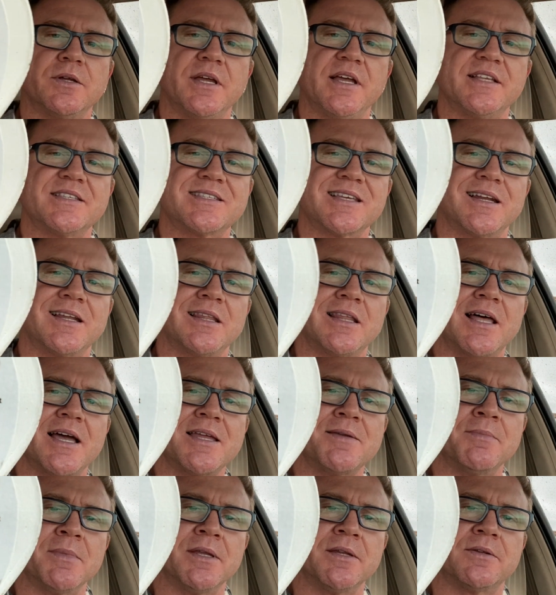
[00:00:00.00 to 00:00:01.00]
It's an
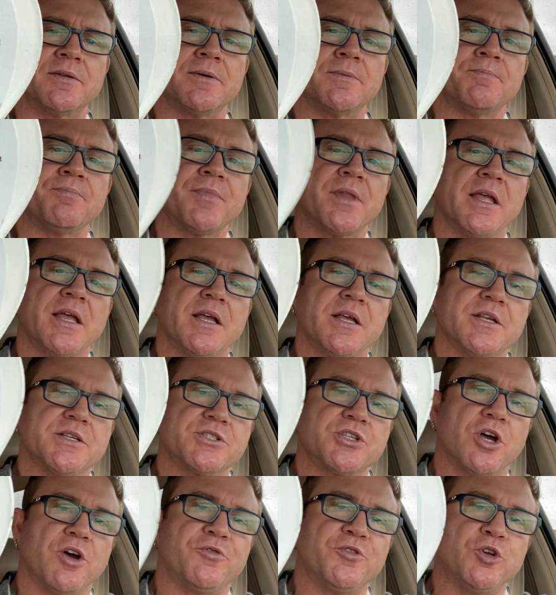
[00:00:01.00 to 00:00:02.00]
alignment.
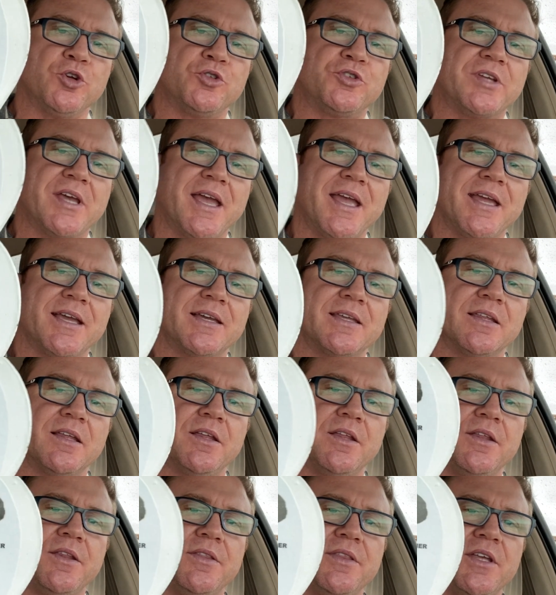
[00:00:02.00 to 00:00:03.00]
So if you take
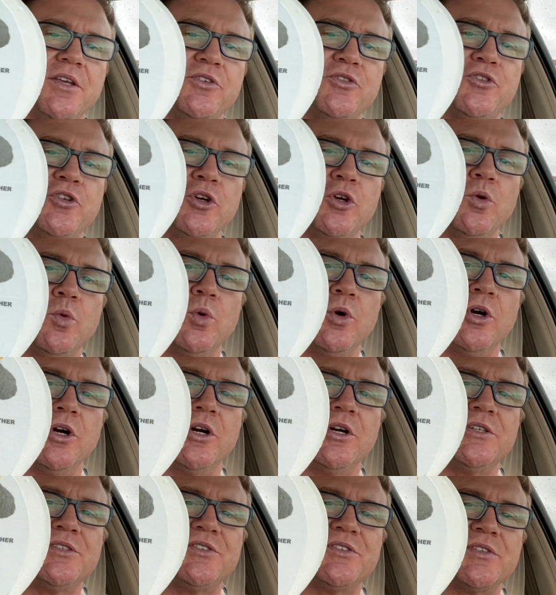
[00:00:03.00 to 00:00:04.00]
these two
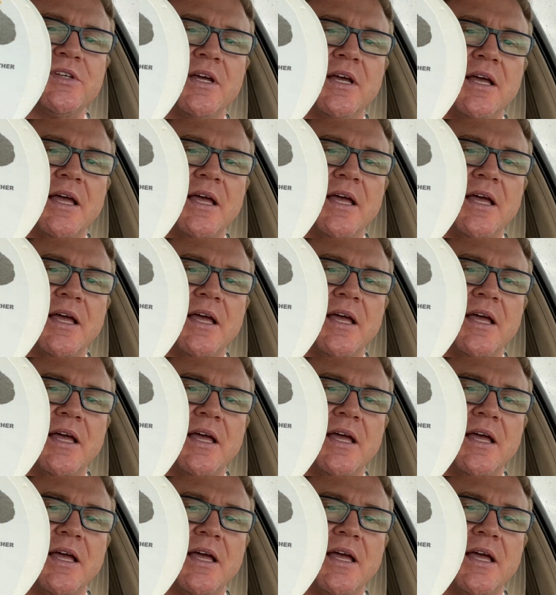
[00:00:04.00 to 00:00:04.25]
words,